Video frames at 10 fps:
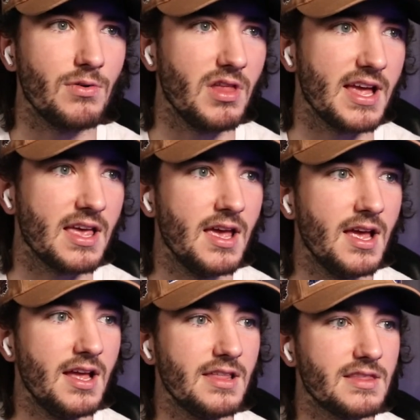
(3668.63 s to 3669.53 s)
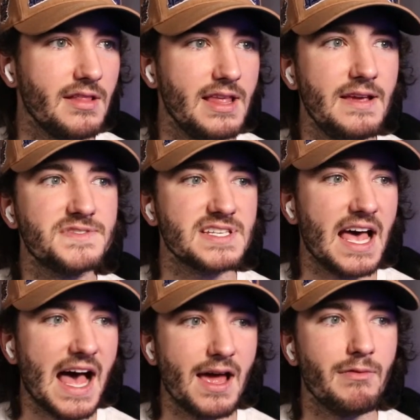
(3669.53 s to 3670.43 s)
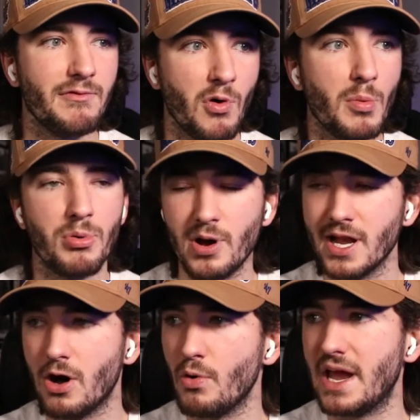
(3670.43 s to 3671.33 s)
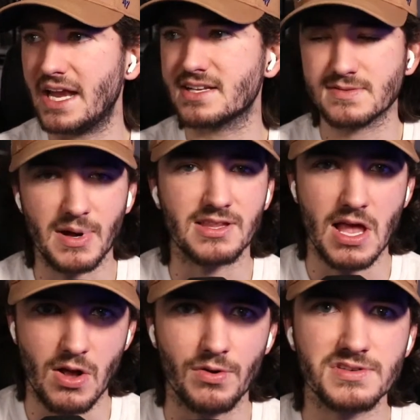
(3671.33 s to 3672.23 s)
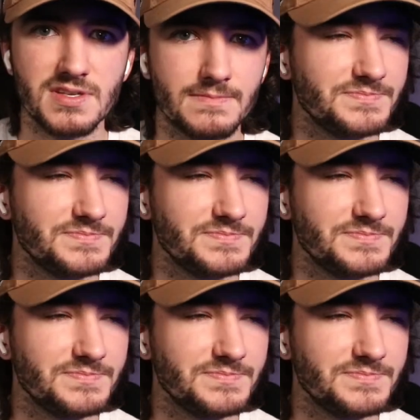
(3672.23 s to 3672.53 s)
Like, the Leafs had 4.08 expected goals.